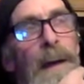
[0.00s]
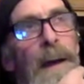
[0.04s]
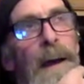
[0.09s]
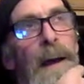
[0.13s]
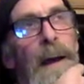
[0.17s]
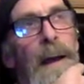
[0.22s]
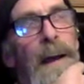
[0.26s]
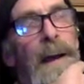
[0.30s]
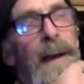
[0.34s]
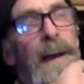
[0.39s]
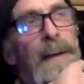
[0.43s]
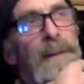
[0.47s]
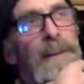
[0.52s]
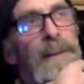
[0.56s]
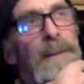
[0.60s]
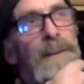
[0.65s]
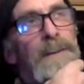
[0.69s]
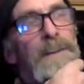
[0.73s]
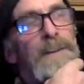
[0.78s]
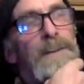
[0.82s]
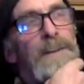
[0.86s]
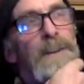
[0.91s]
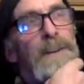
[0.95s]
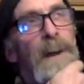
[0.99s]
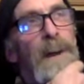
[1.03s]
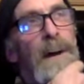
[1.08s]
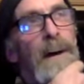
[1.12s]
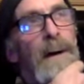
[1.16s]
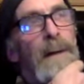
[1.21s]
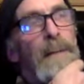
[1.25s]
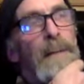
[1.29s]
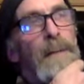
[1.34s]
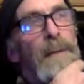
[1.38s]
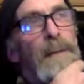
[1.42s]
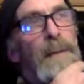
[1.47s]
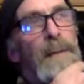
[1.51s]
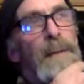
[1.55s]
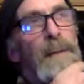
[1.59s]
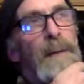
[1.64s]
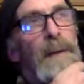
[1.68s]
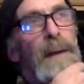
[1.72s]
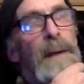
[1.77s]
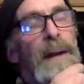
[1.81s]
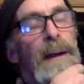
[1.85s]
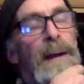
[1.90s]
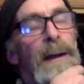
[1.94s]
I got to this job,
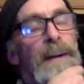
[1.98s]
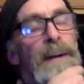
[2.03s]
and